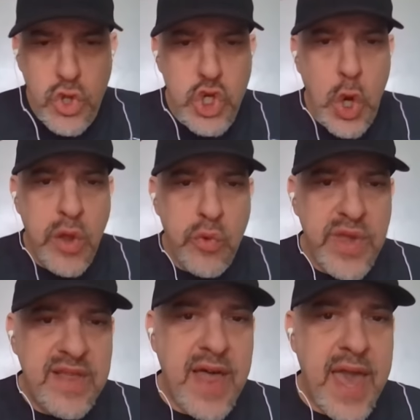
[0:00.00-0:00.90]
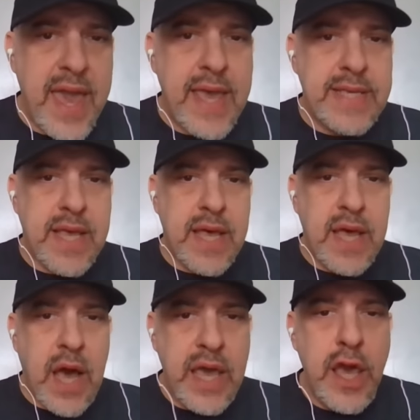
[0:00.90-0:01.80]
Joey Relay is
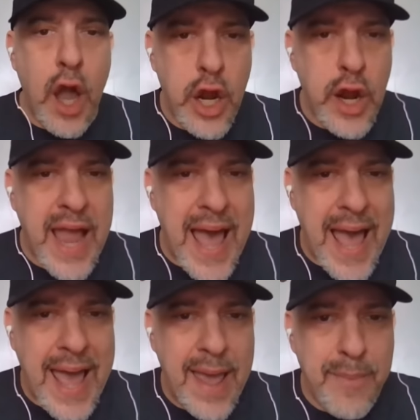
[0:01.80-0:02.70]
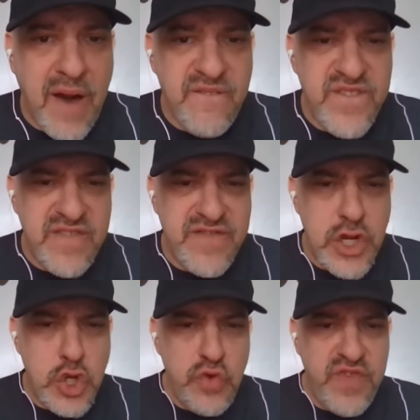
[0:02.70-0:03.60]
a younger guy, about
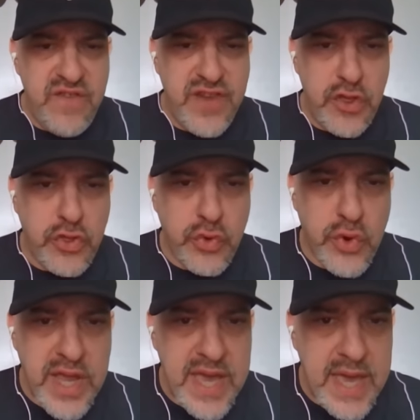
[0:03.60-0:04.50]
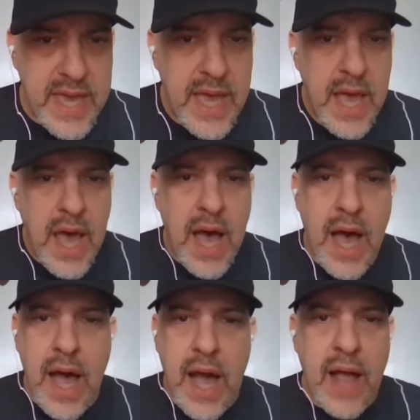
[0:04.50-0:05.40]
52, 53.
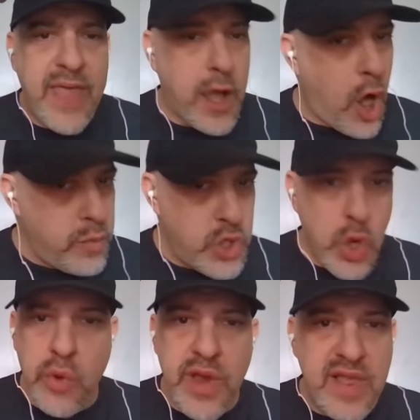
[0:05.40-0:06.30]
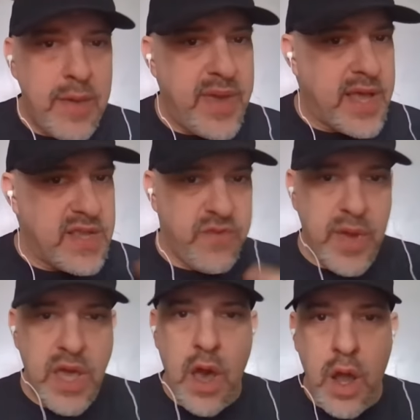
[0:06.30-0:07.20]
They call him Joey Relay because from a
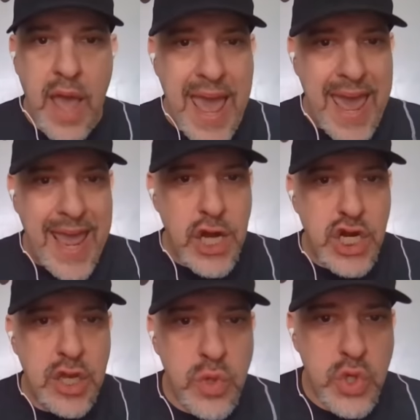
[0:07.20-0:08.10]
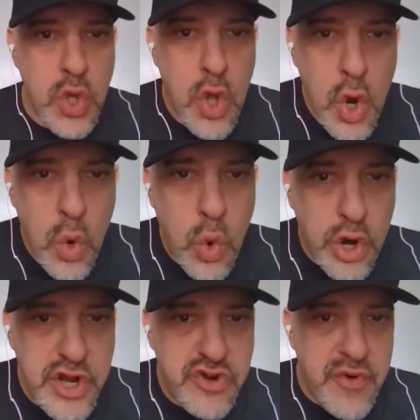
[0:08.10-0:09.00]
young age, he was
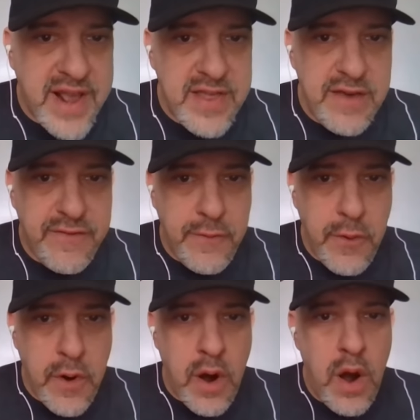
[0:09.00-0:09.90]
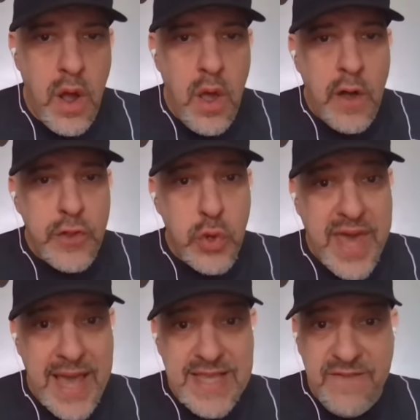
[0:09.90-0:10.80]
working directly for
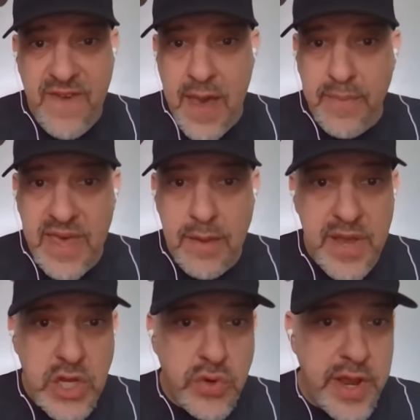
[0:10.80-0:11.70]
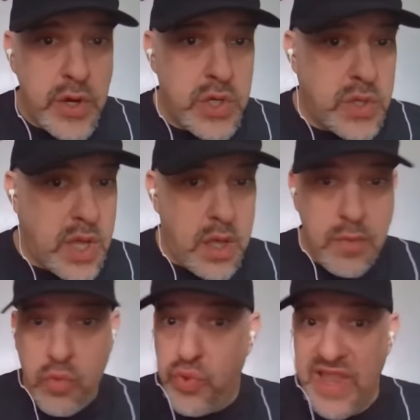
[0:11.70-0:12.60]
Lucchese family administrators,
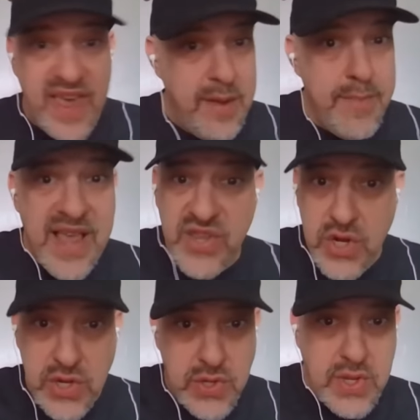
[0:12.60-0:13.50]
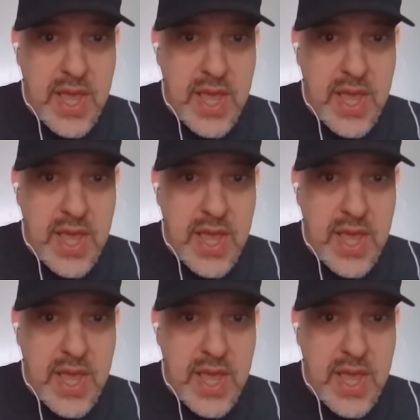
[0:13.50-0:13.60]
relaying messages.